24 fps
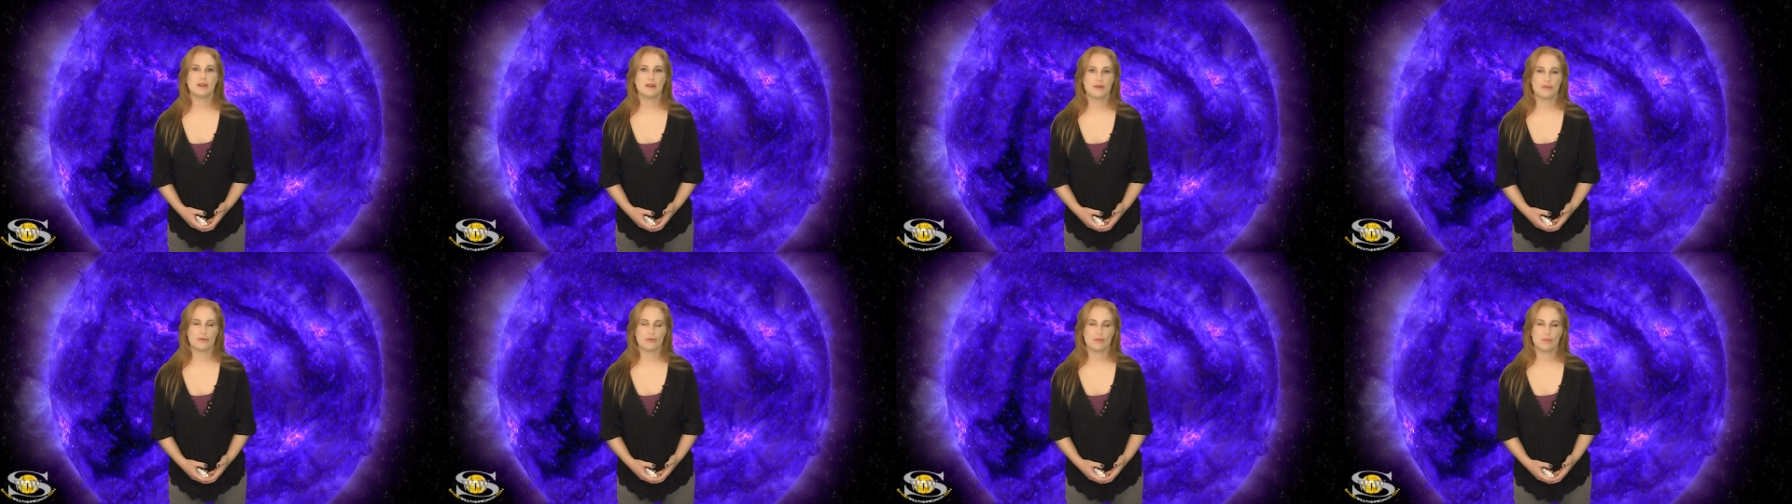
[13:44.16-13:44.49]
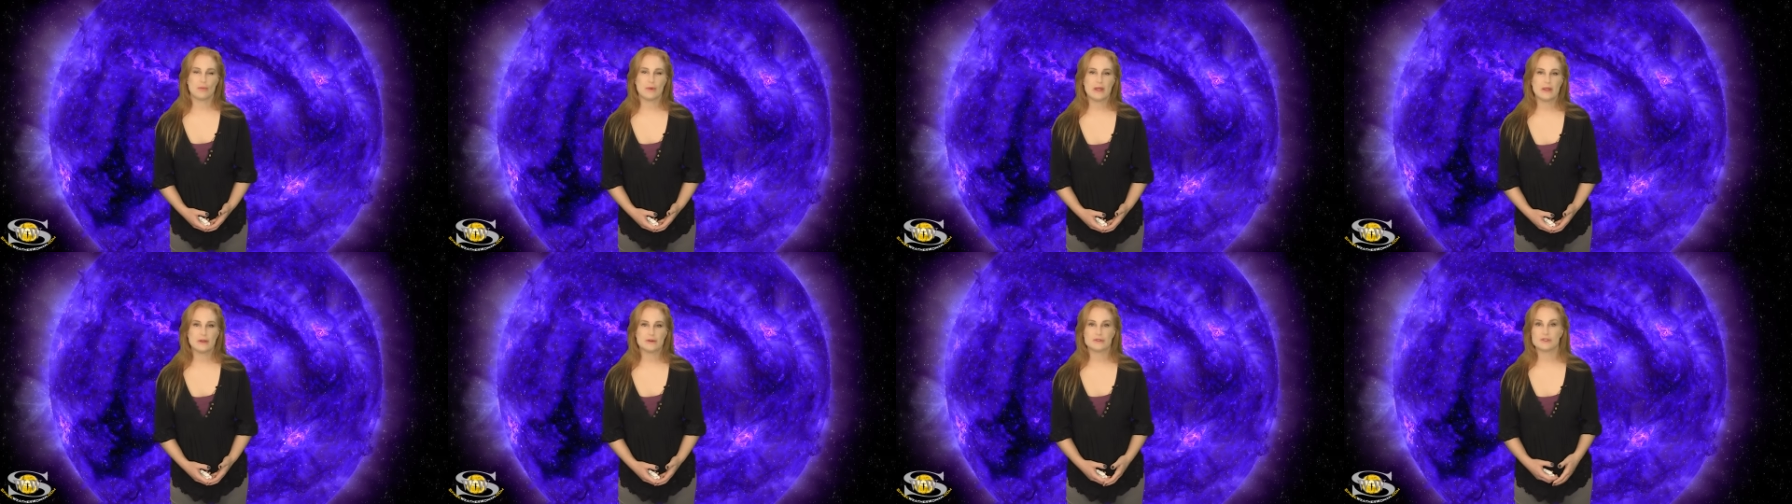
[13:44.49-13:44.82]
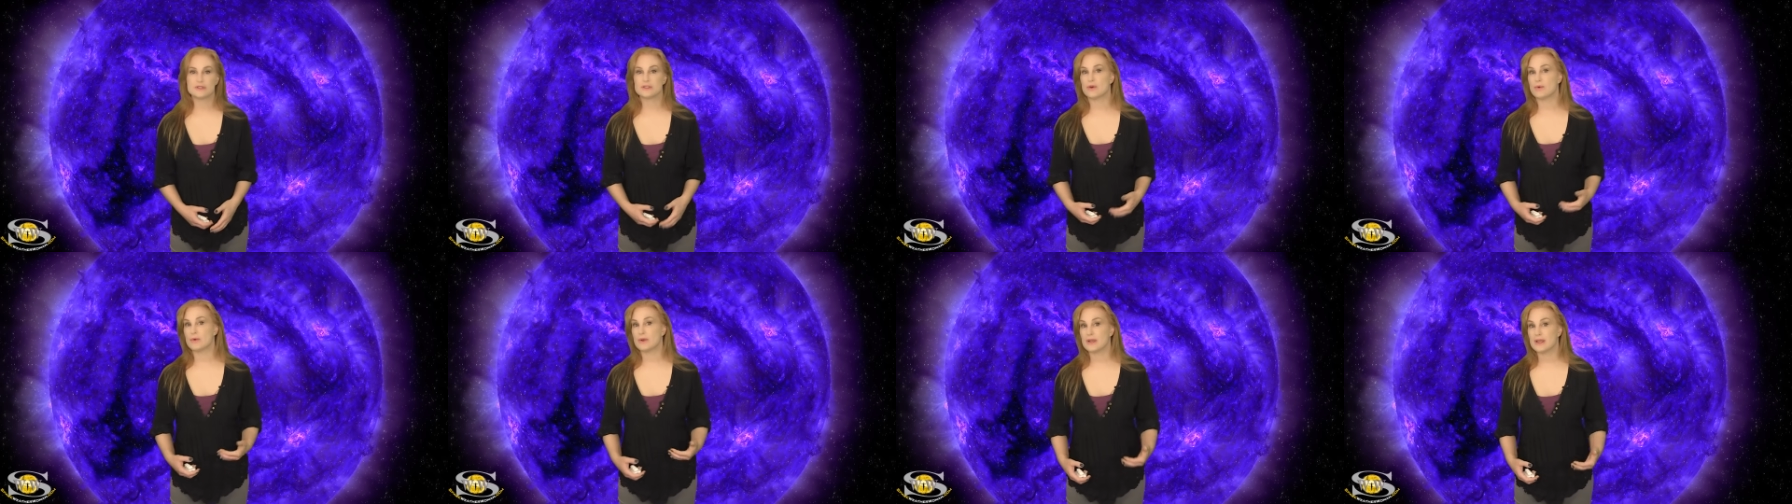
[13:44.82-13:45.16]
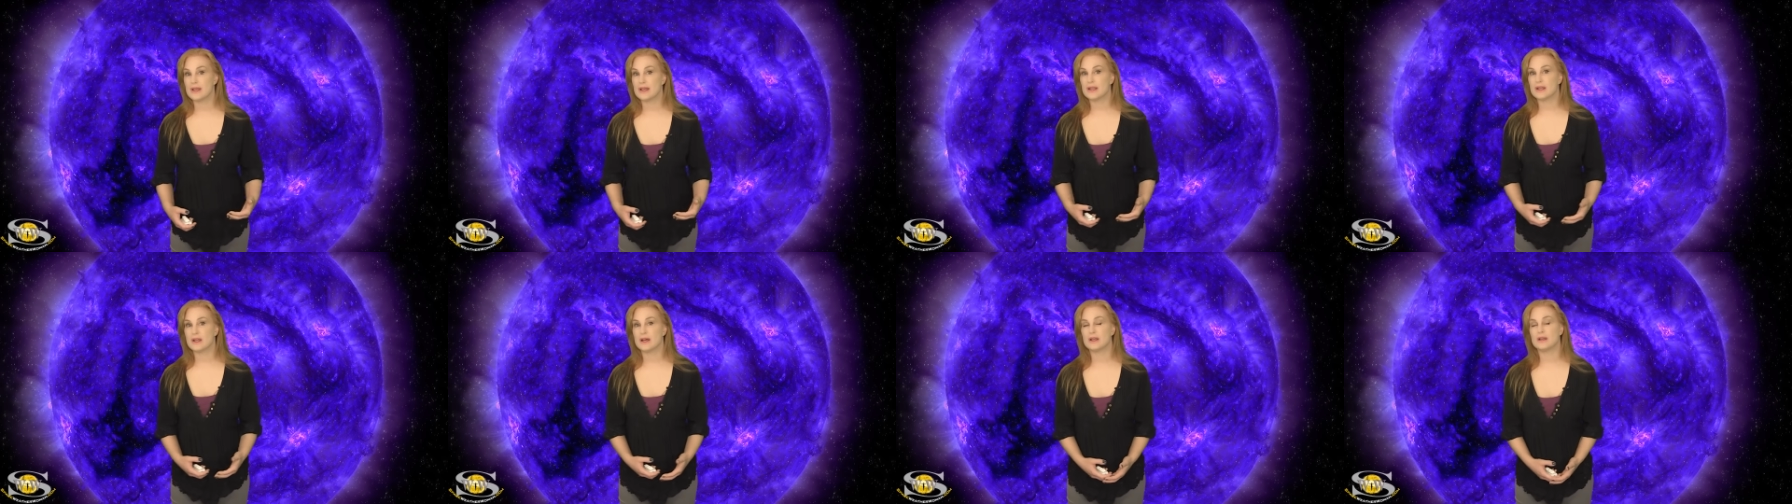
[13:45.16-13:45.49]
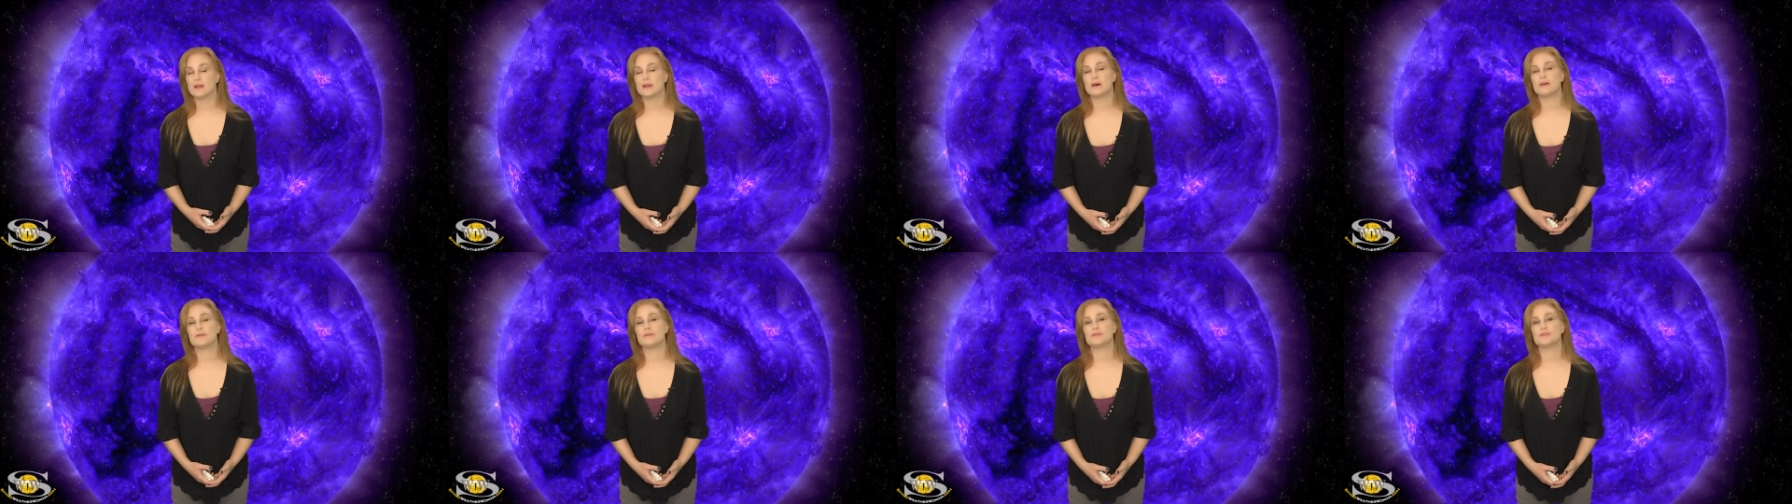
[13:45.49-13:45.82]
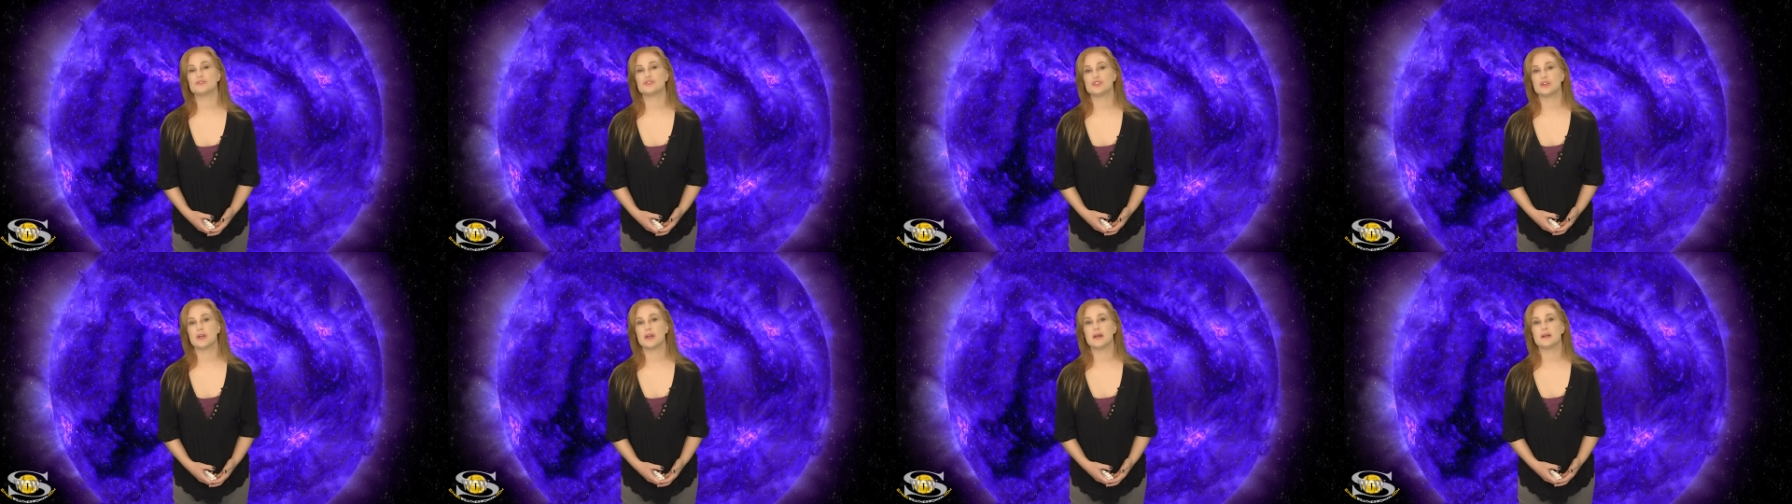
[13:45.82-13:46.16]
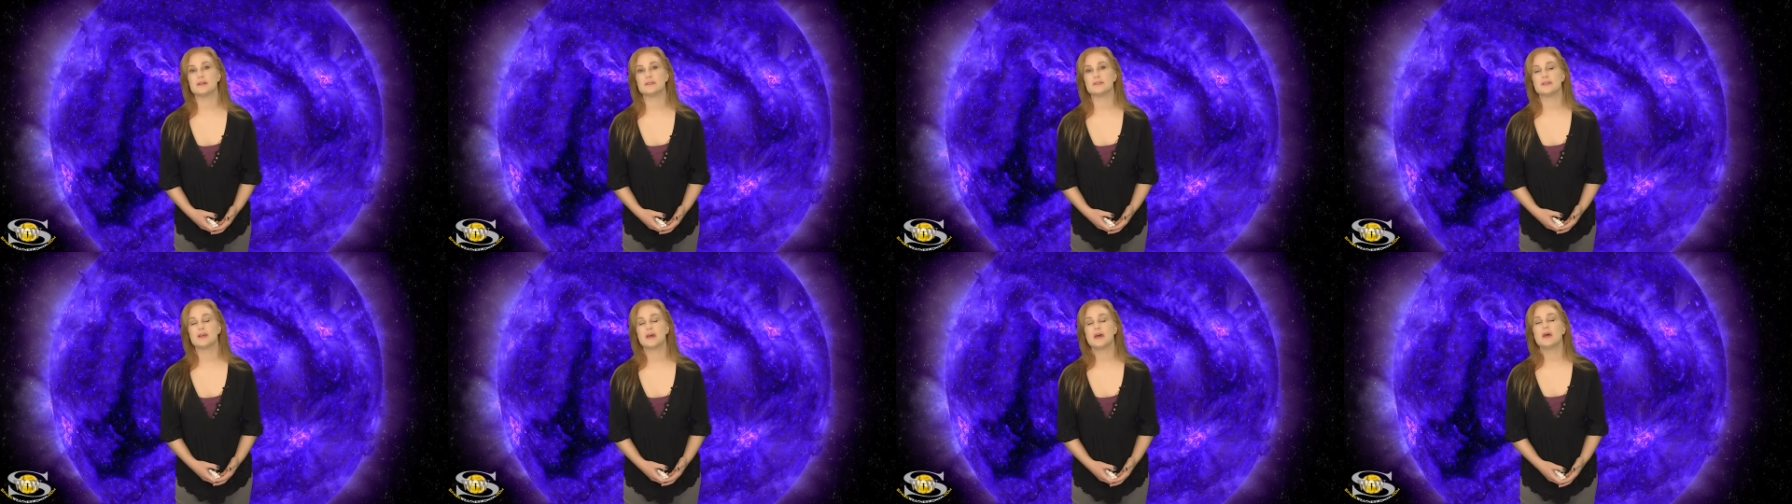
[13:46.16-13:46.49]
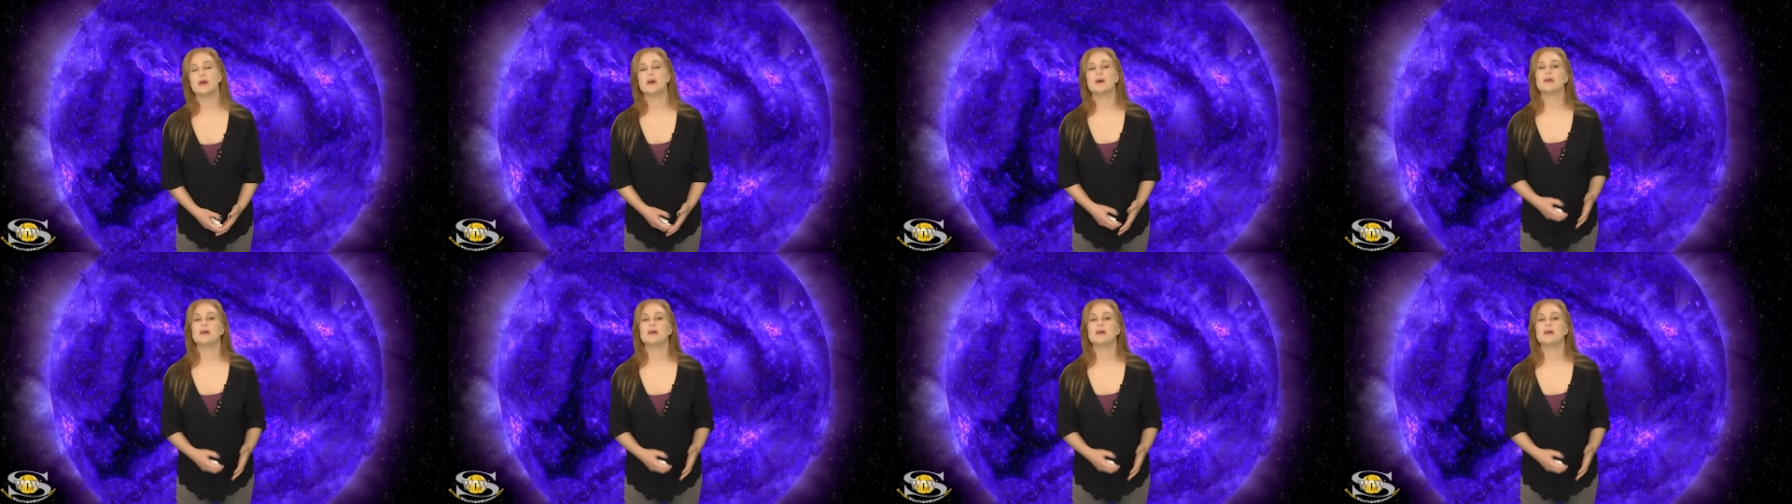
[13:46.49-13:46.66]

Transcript: another week or so and get another chance.